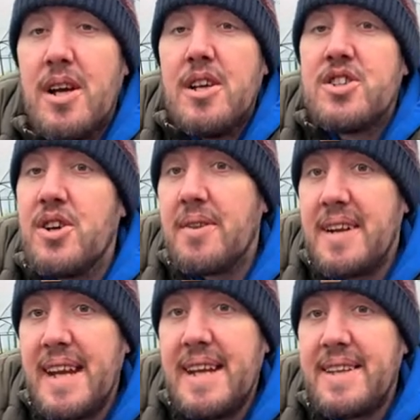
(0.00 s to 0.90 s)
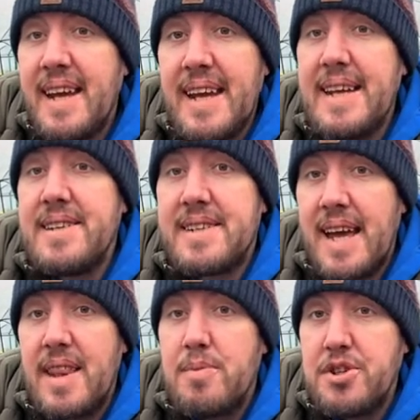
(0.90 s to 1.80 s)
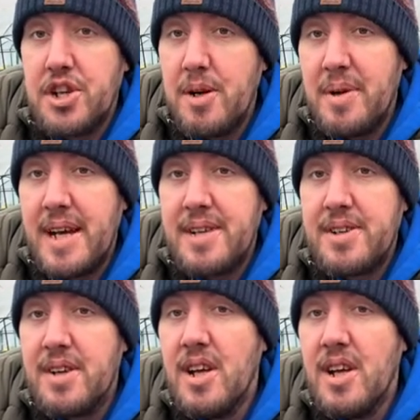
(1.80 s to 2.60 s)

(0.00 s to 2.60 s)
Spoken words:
So they need the heat to get them germinated.